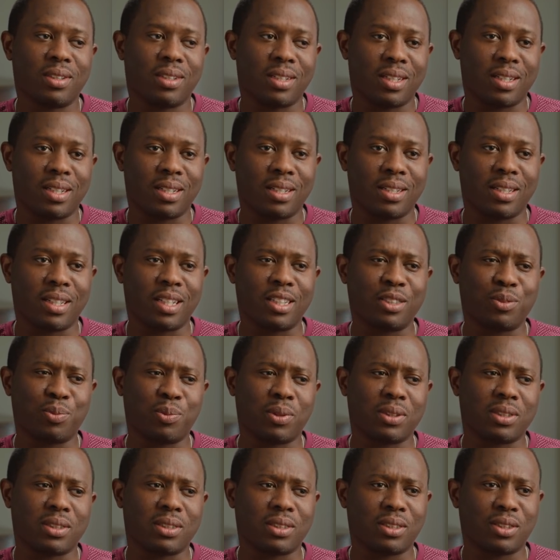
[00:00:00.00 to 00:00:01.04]
And that's
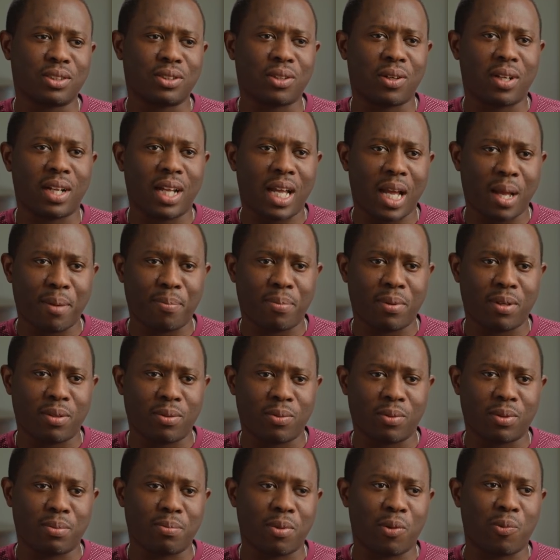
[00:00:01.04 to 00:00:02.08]
what started
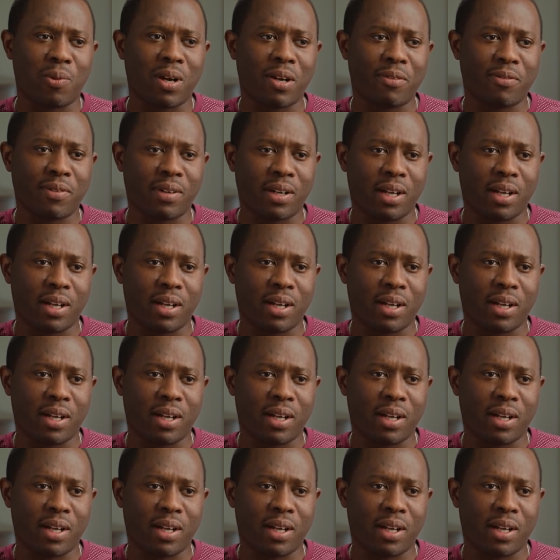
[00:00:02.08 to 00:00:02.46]
happening with my wife